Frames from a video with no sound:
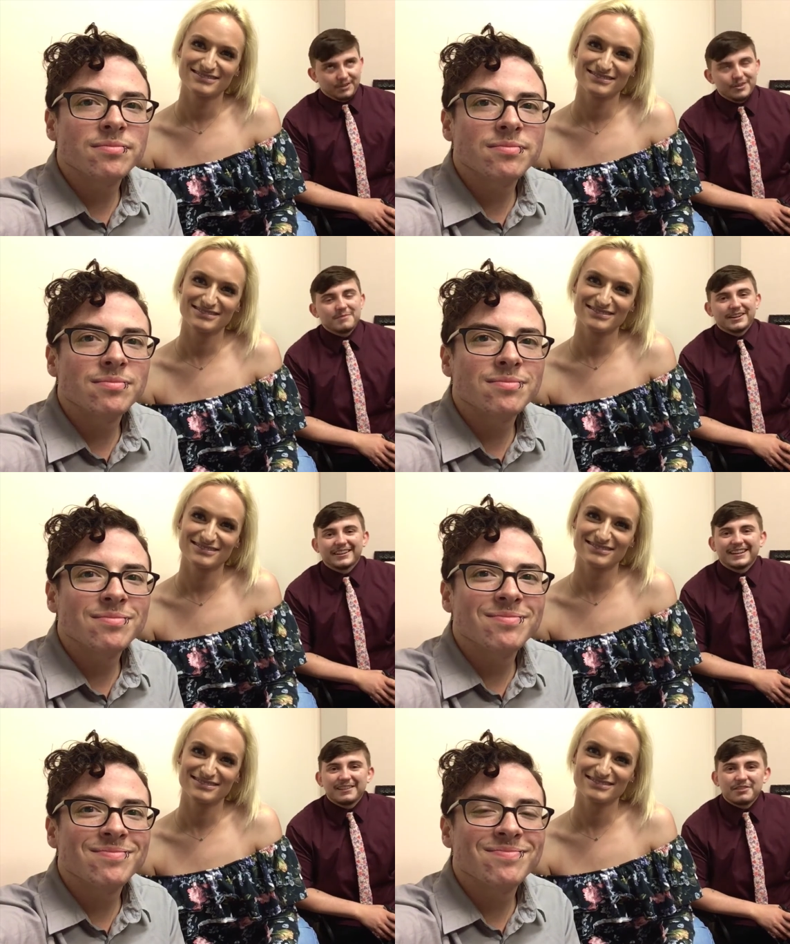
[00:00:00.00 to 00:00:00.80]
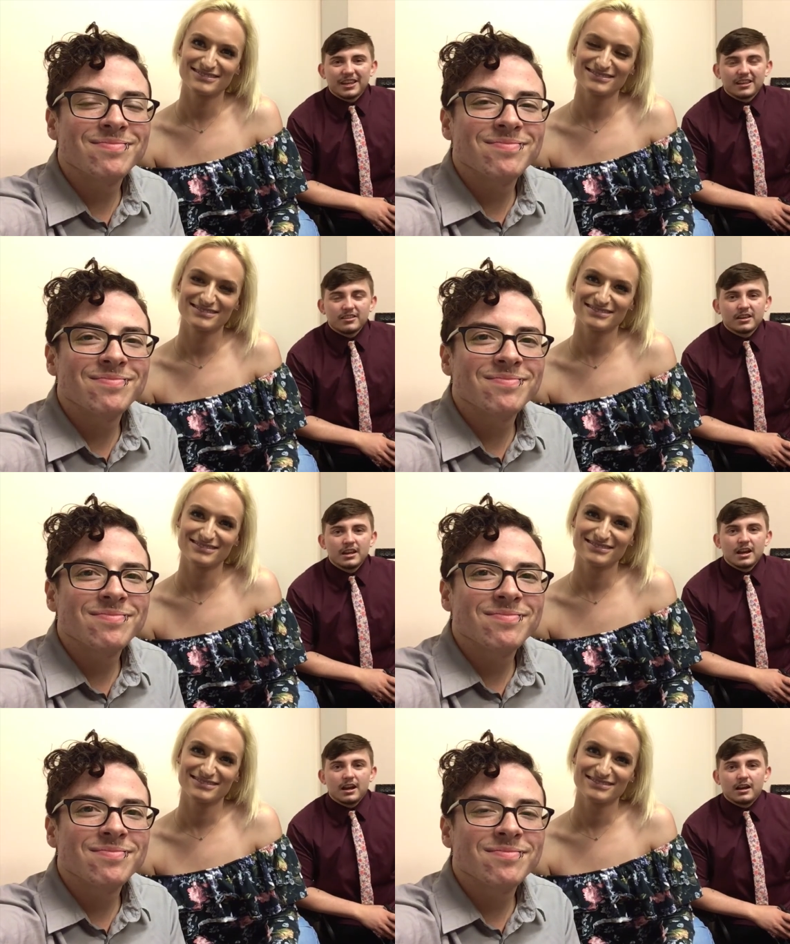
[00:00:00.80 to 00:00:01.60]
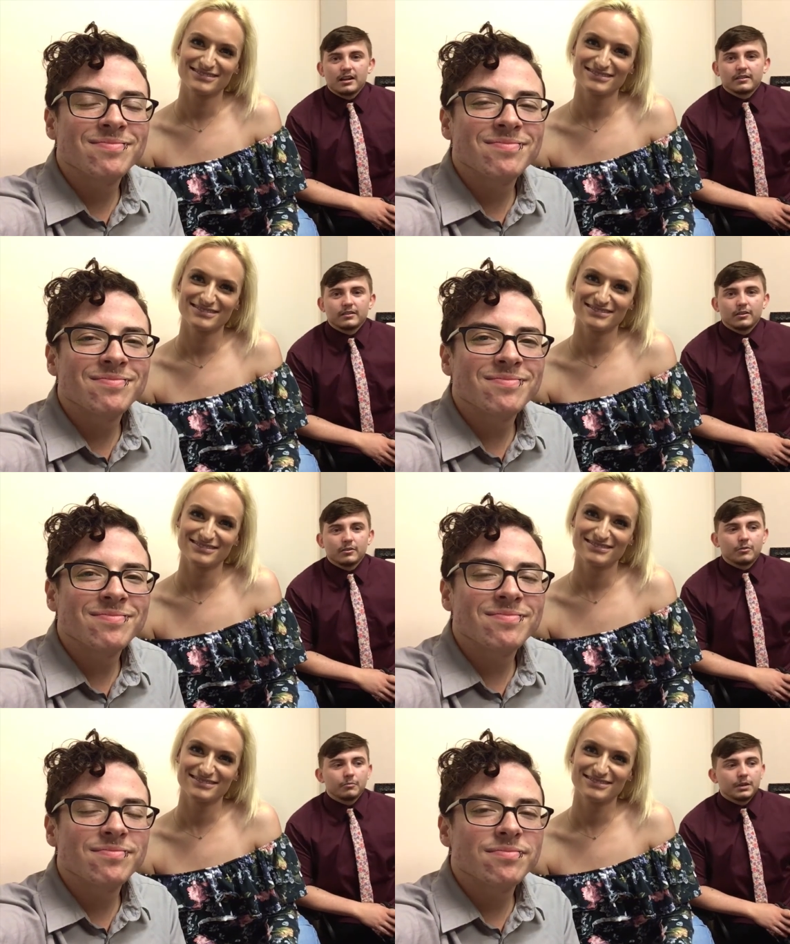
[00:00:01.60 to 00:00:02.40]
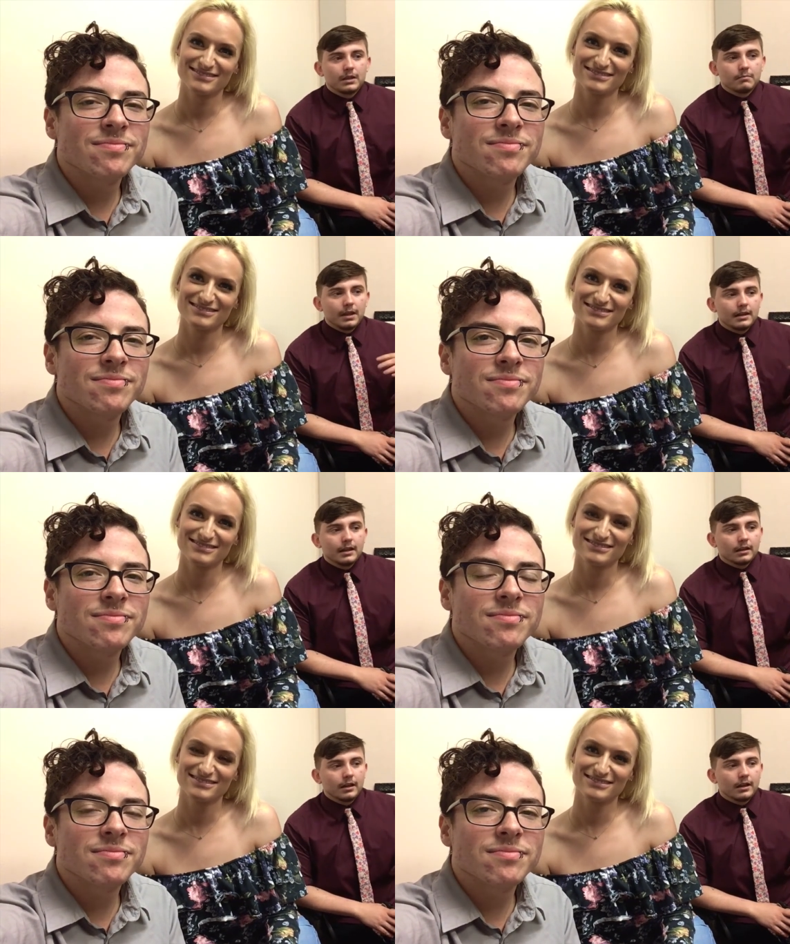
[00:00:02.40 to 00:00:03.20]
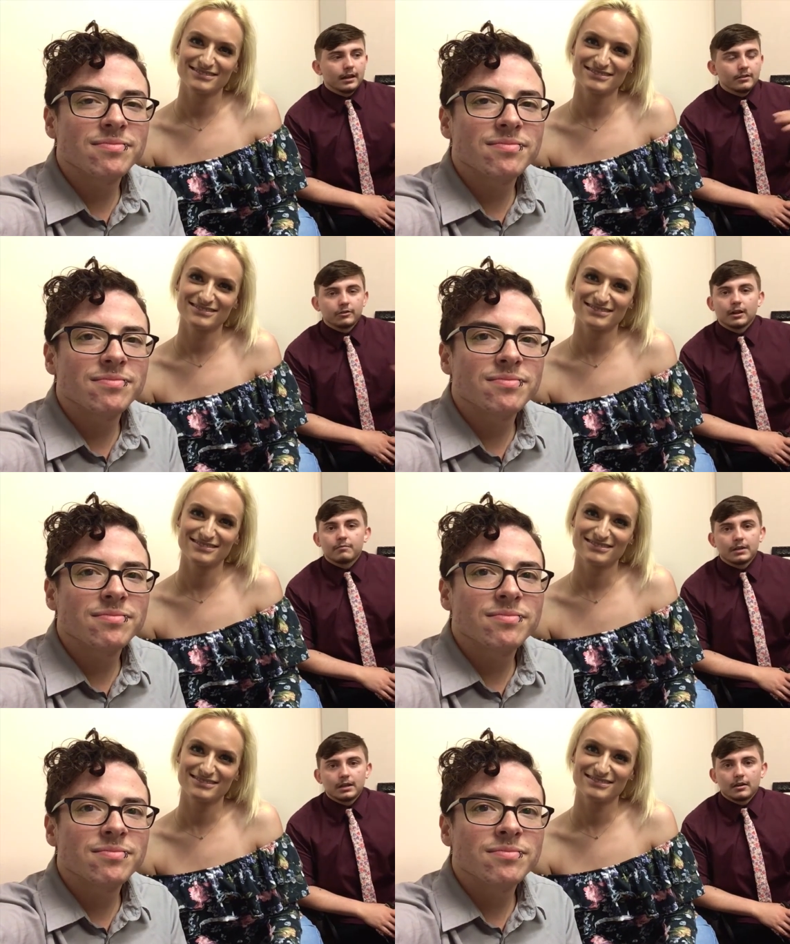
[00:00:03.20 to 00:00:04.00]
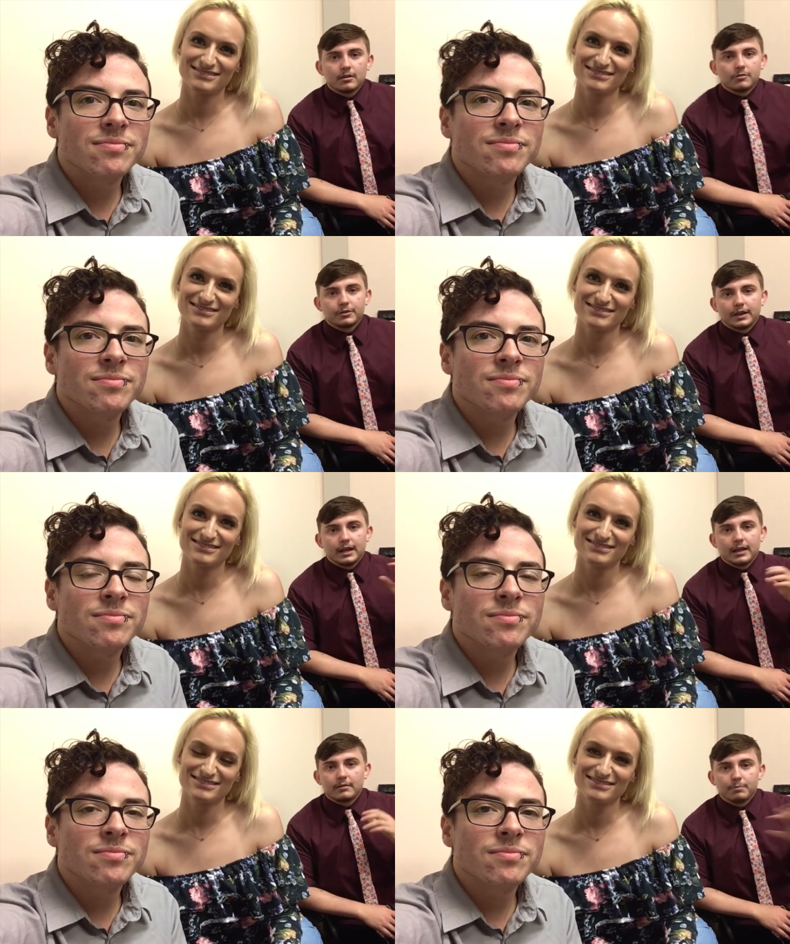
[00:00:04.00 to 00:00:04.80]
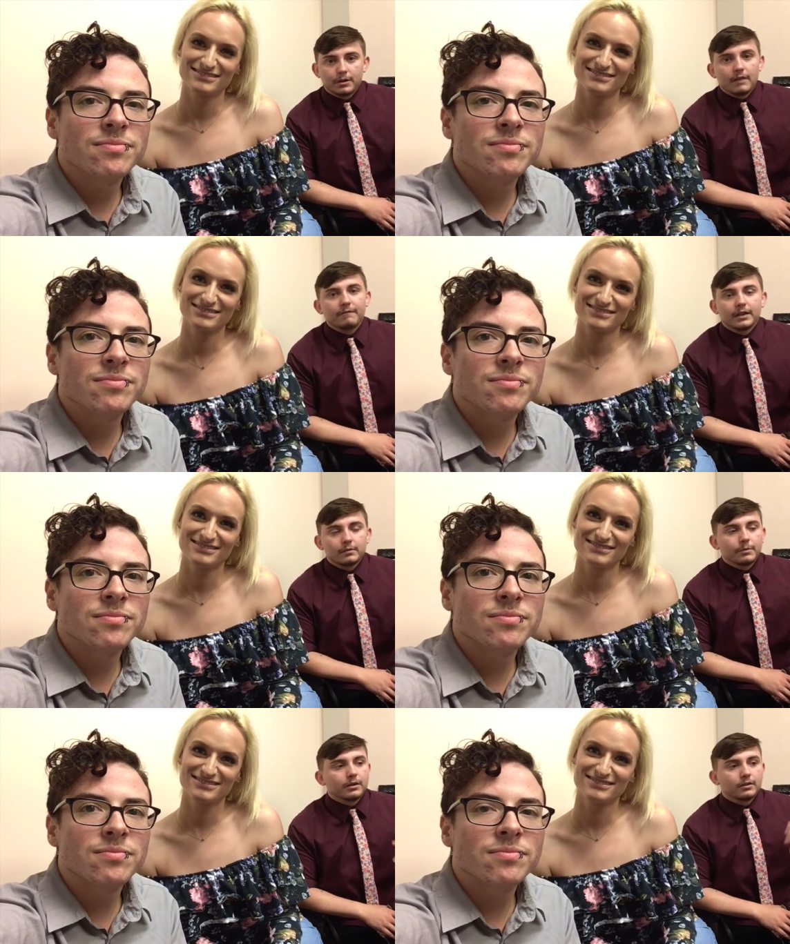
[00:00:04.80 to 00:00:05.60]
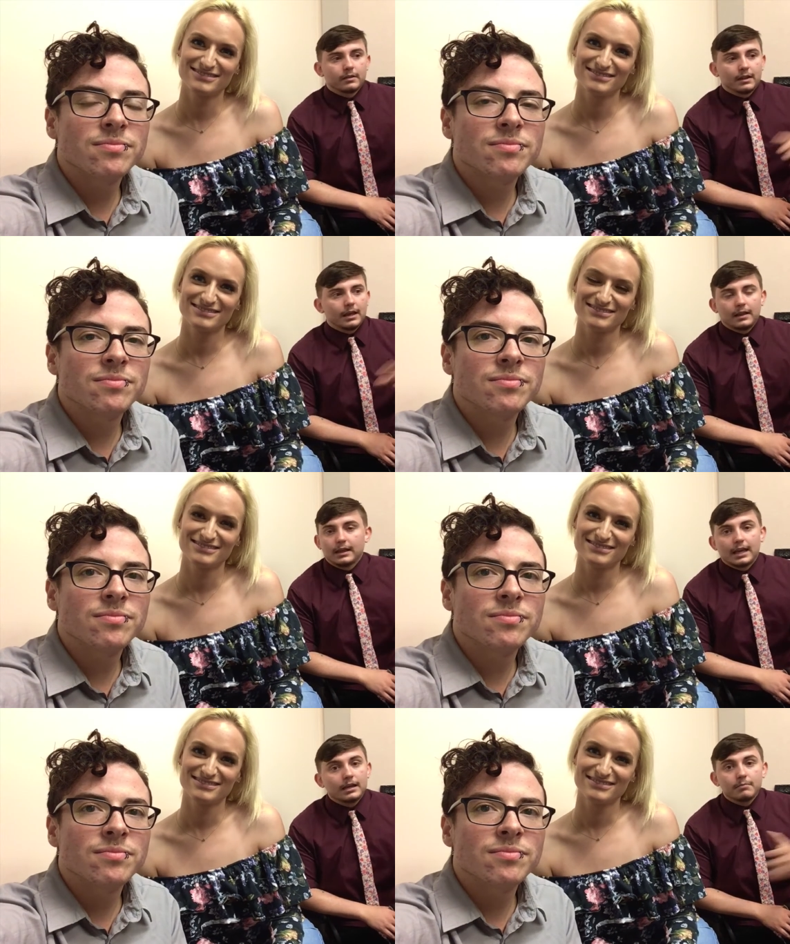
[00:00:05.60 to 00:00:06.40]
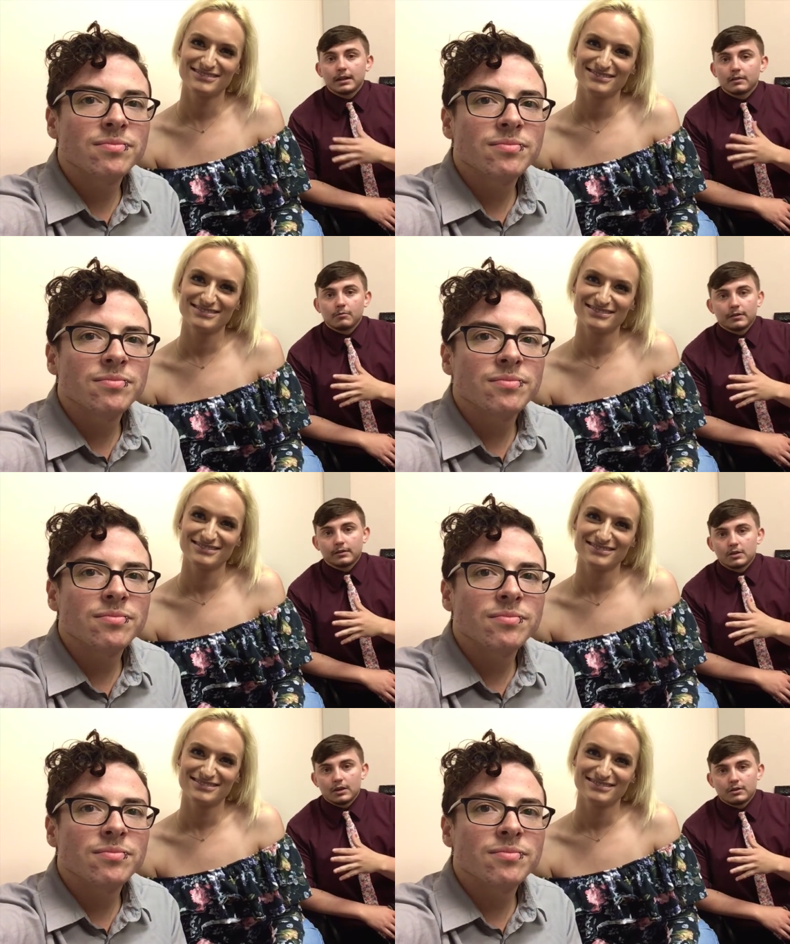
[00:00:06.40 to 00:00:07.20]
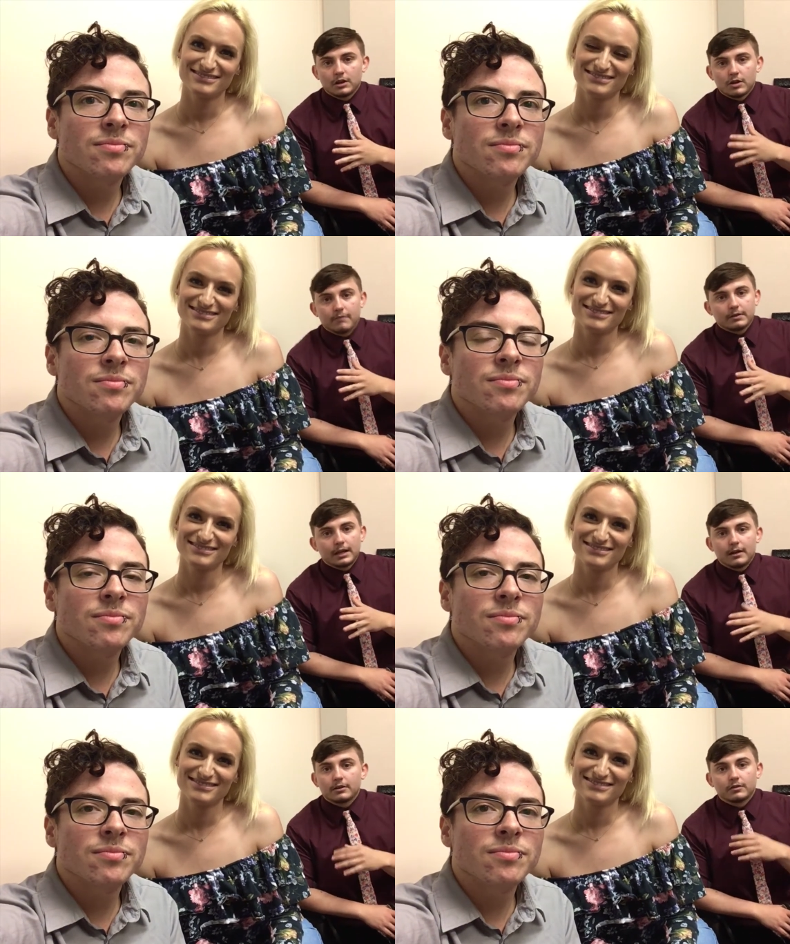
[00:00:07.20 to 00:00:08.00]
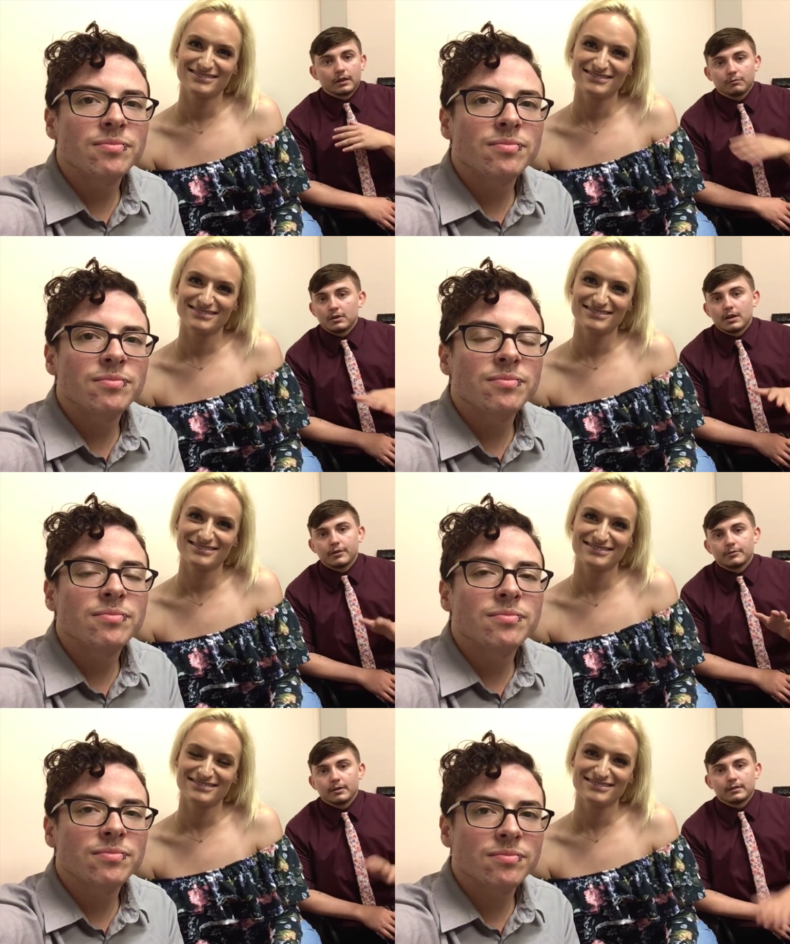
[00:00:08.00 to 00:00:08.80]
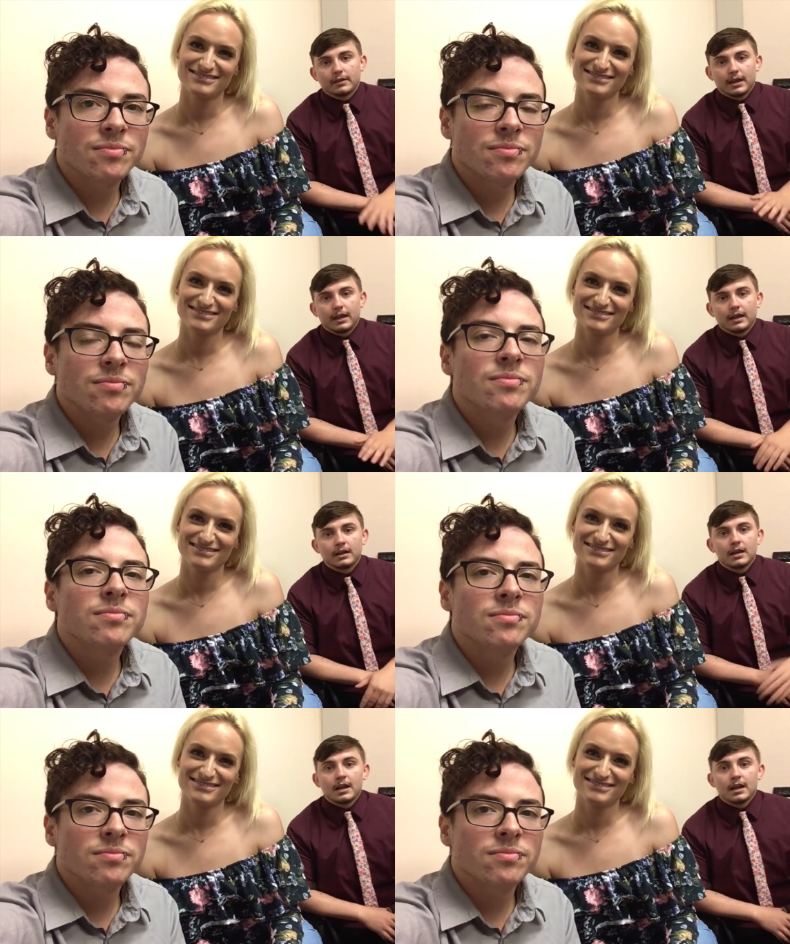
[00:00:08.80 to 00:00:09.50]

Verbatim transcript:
Speaker 1: gender marker and name change. Uh, so we made like a Instagram video and put it on Facebook, just saying like anybody that wants to change it in Travis County, just like reach out to us. And